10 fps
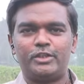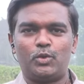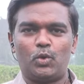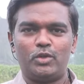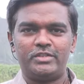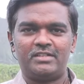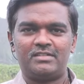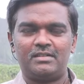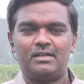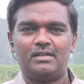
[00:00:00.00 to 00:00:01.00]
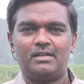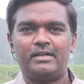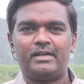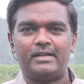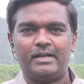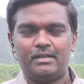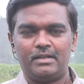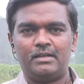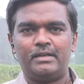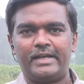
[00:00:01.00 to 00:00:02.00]
to launch its uh,
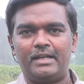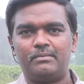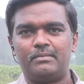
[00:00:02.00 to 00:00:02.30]
uh, L.